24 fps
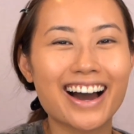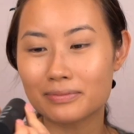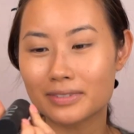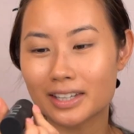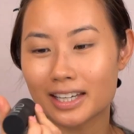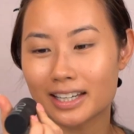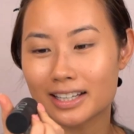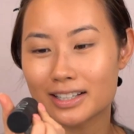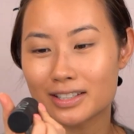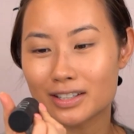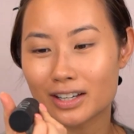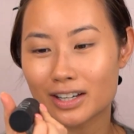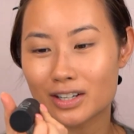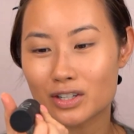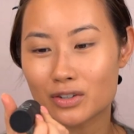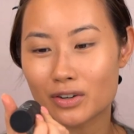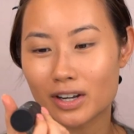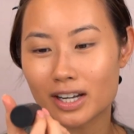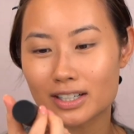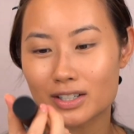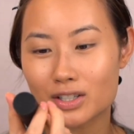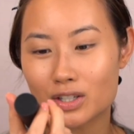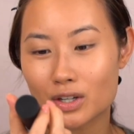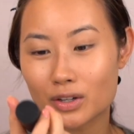Getting
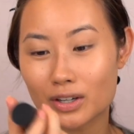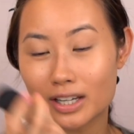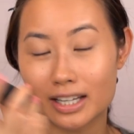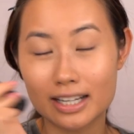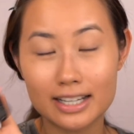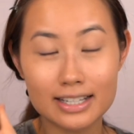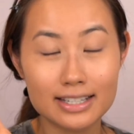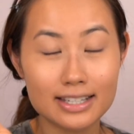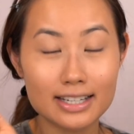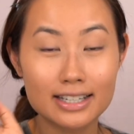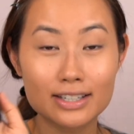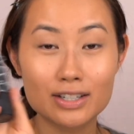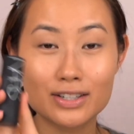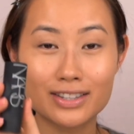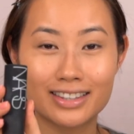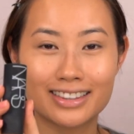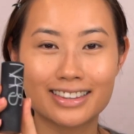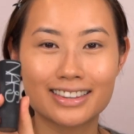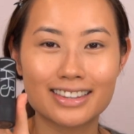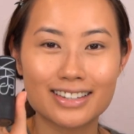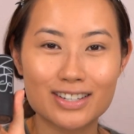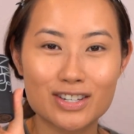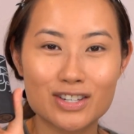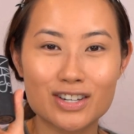sidetracked. So it is
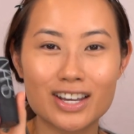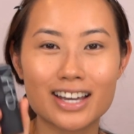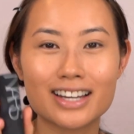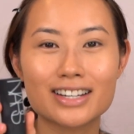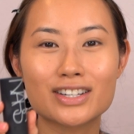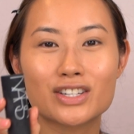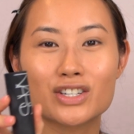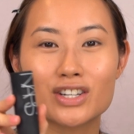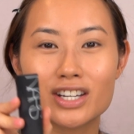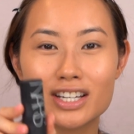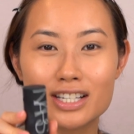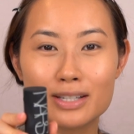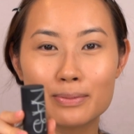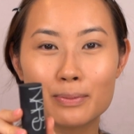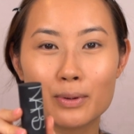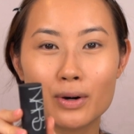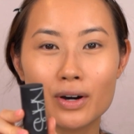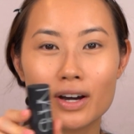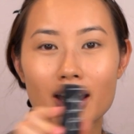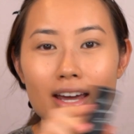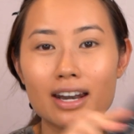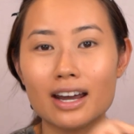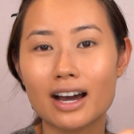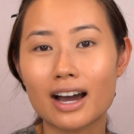in the shade
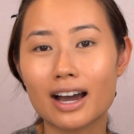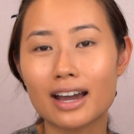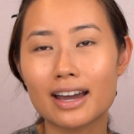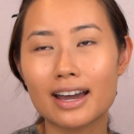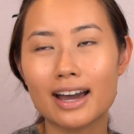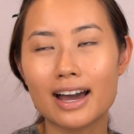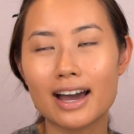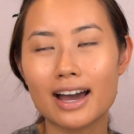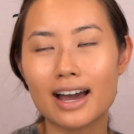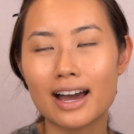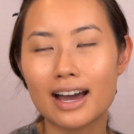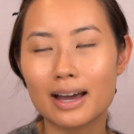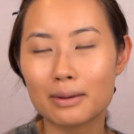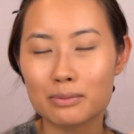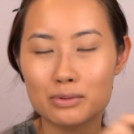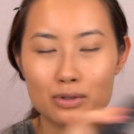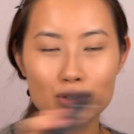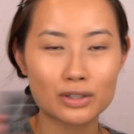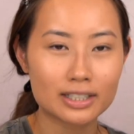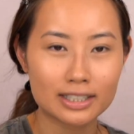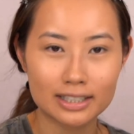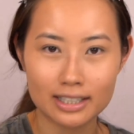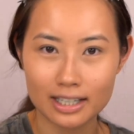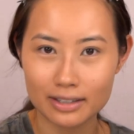G-Spot, and I
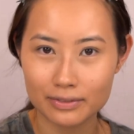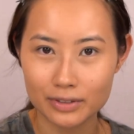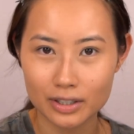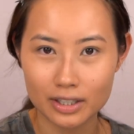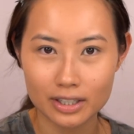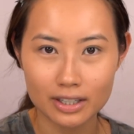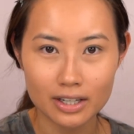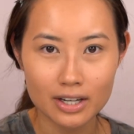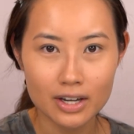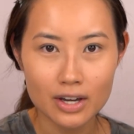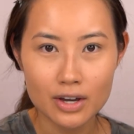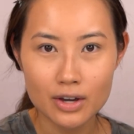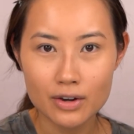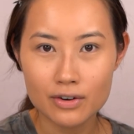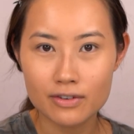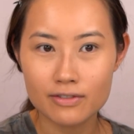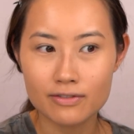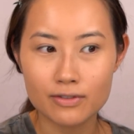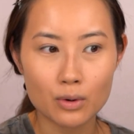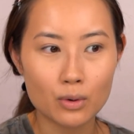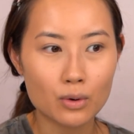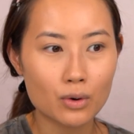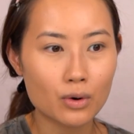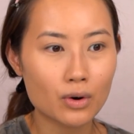absolutely love it
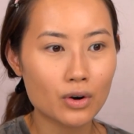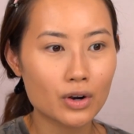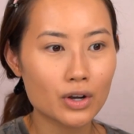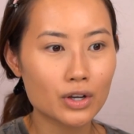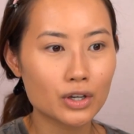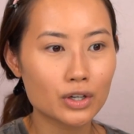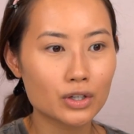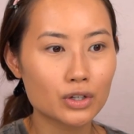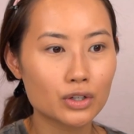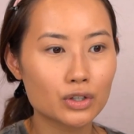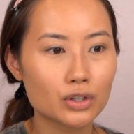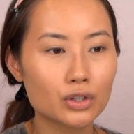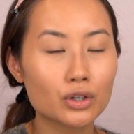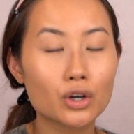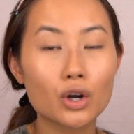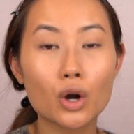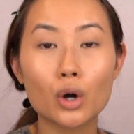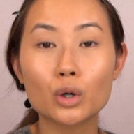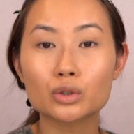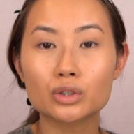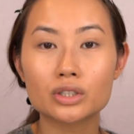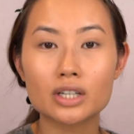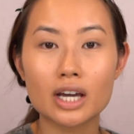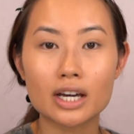for, you know, your
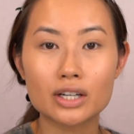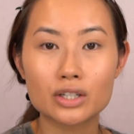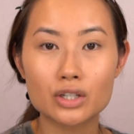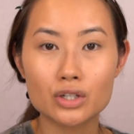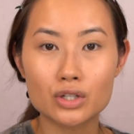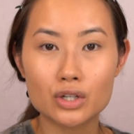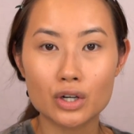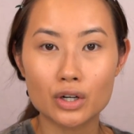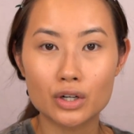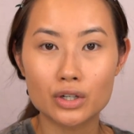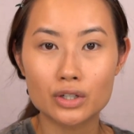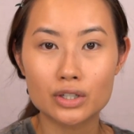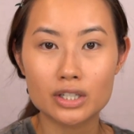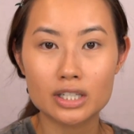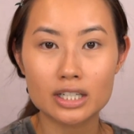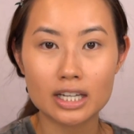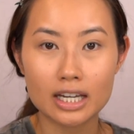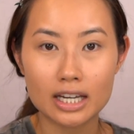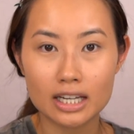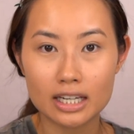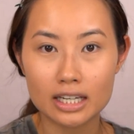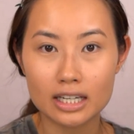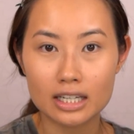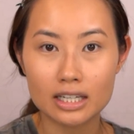golden undertone
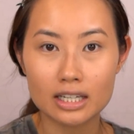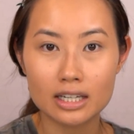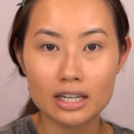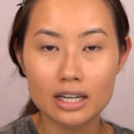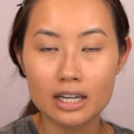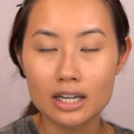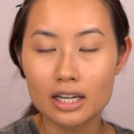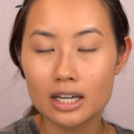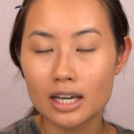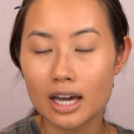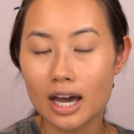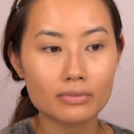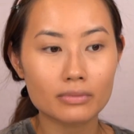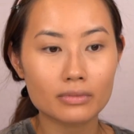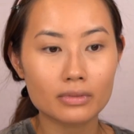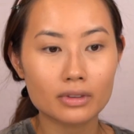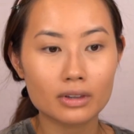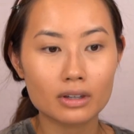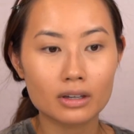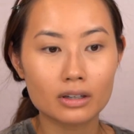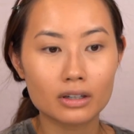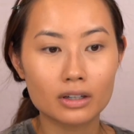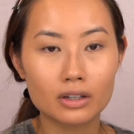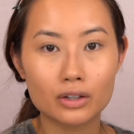skin,
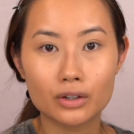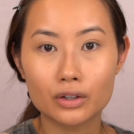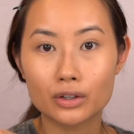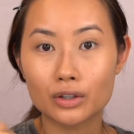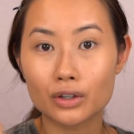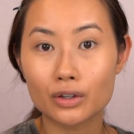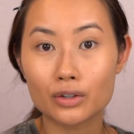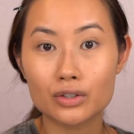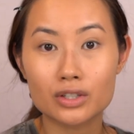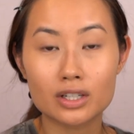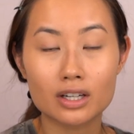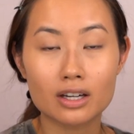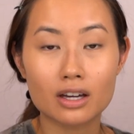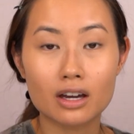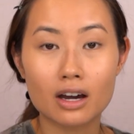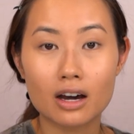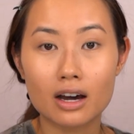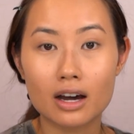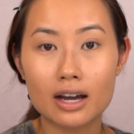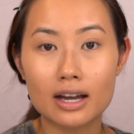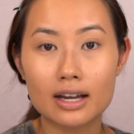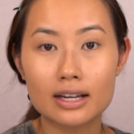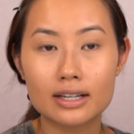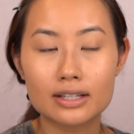you know, girls and
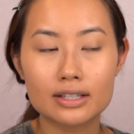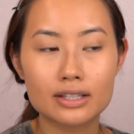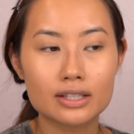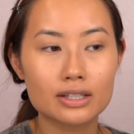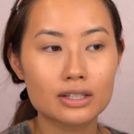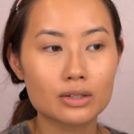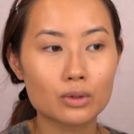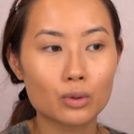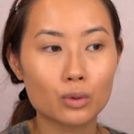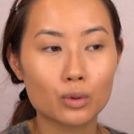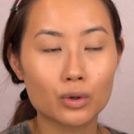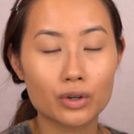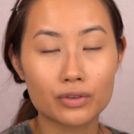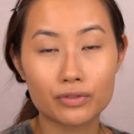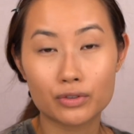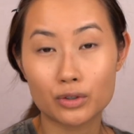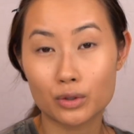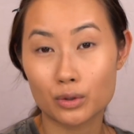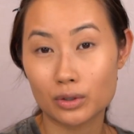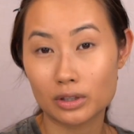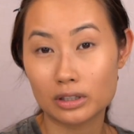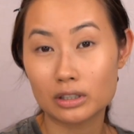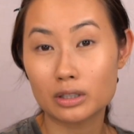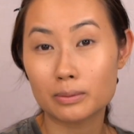guys, or if
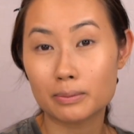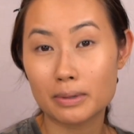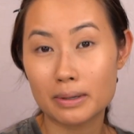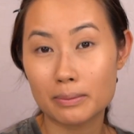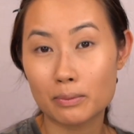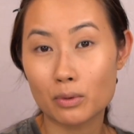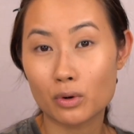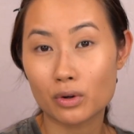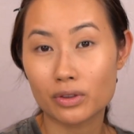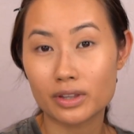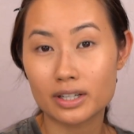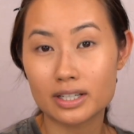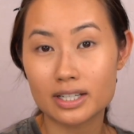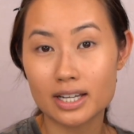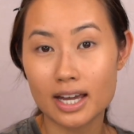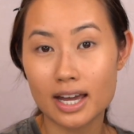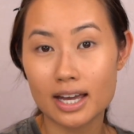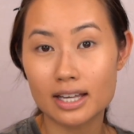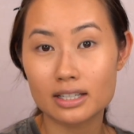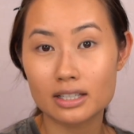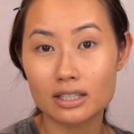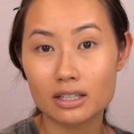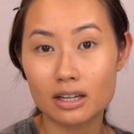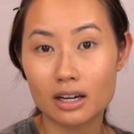you're a little bit more on the
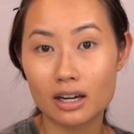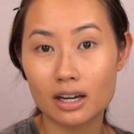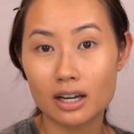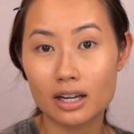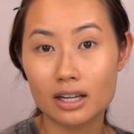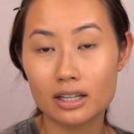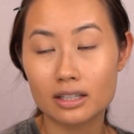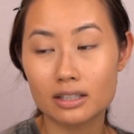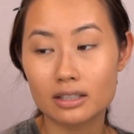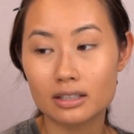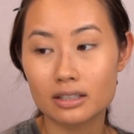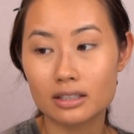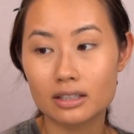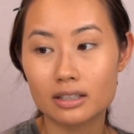tan side,